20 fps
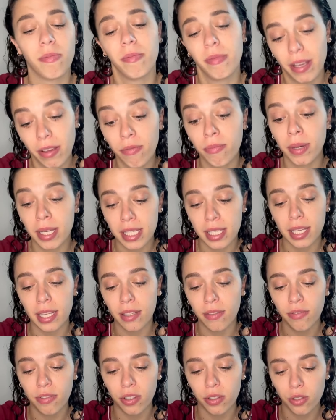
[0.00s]
if my
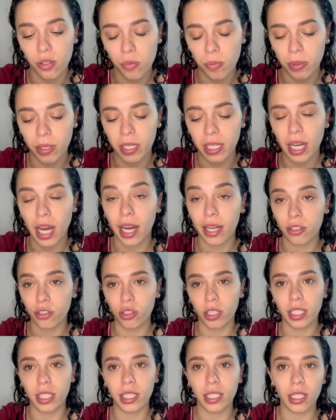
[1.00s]
skin feels pretty
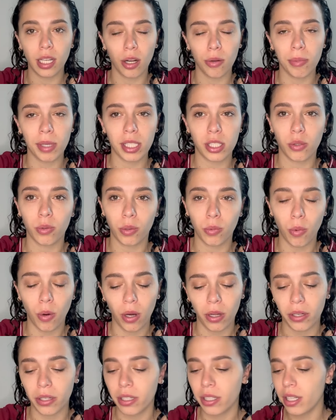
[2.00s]
hydrated, I'll mix it with
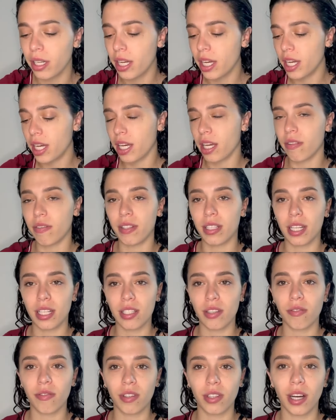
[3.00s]
water. If it
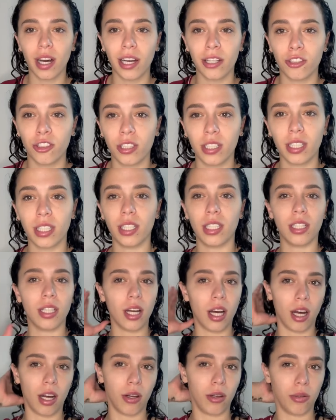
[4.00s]
doesn't feel hydrated,
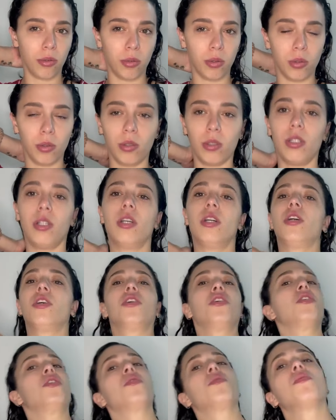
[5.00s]
I will
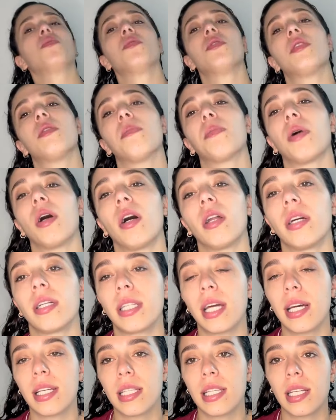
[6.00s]
use the
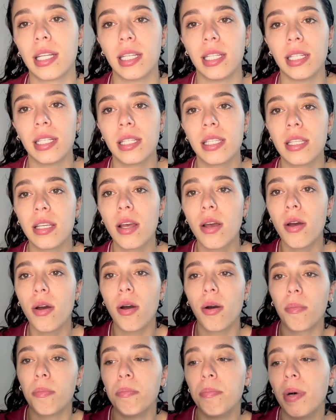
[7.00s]
product as it is.
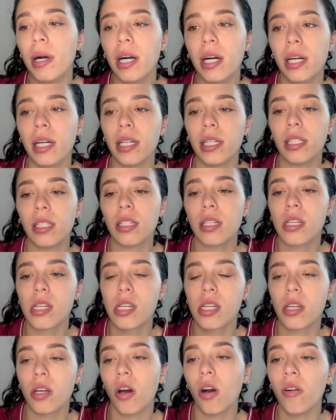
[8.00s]

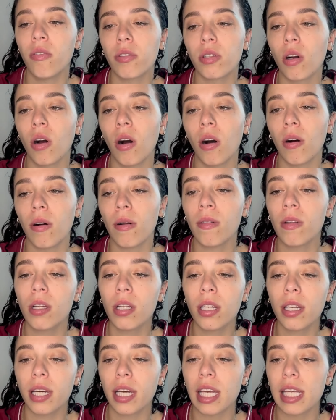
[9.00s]
But overall,
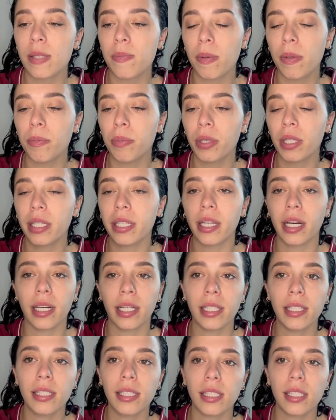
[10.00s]
it's been pretty
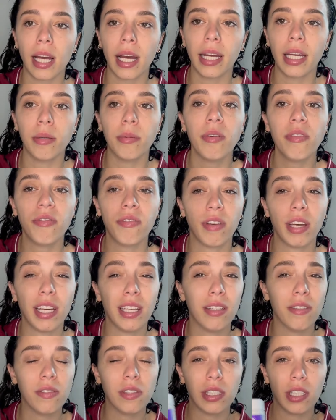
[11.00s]
nice. I am a
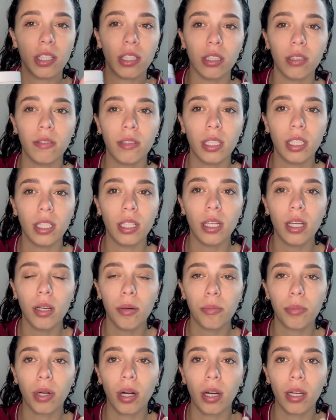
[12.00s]
fan of CeraVe
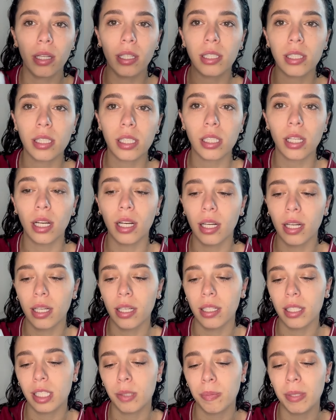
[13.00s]
products,
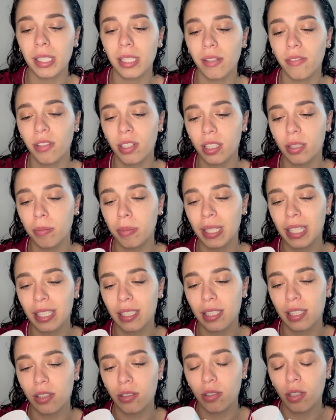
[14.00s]
uh, specifically
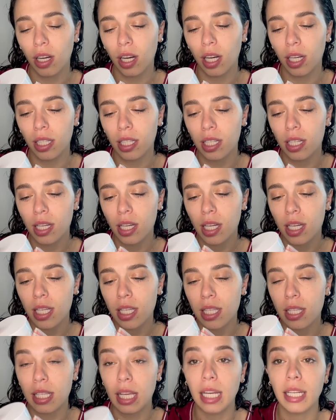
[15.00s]
because they're not
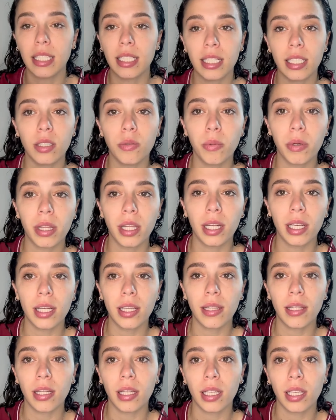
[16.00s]
scented with
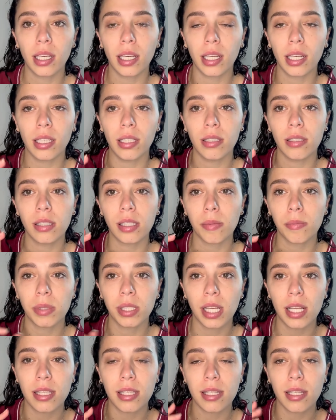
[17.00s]
anything and some
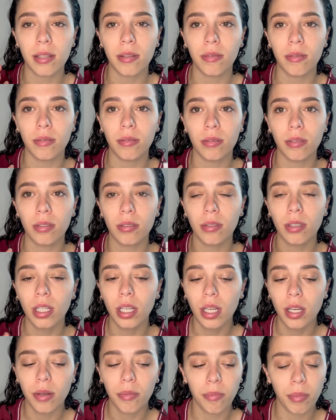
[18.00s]
scents can
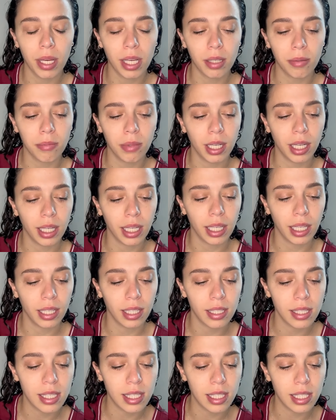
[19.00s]
make
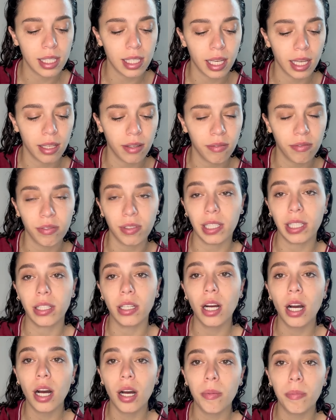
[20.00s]
my skin flare
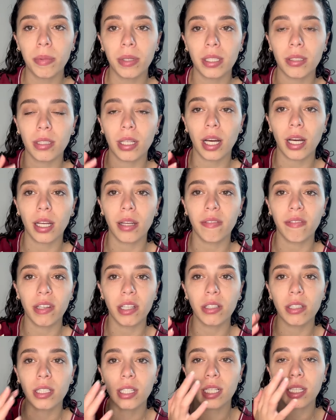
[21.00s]
up and kind of
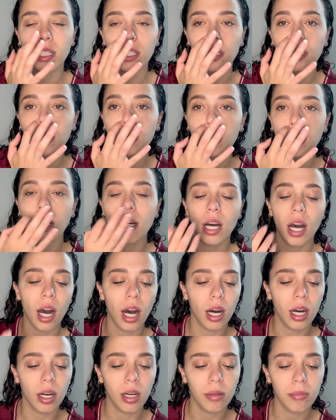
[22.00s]
irritate it.
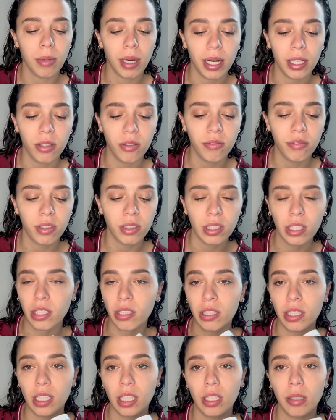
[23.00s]
Um, I don't feel
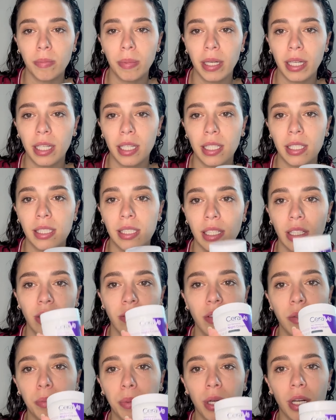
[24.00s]
irritated by
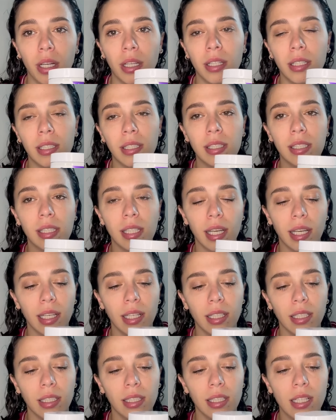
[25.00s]
CeraVe products
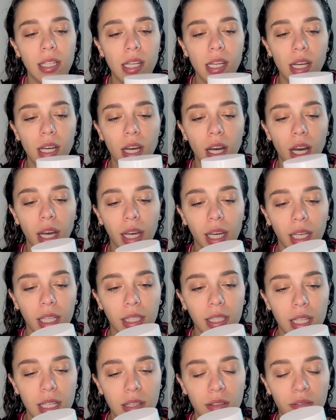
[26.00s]
and it
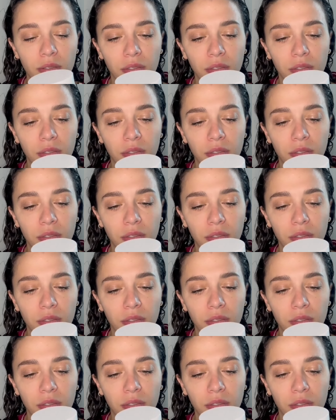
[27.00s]
doesn't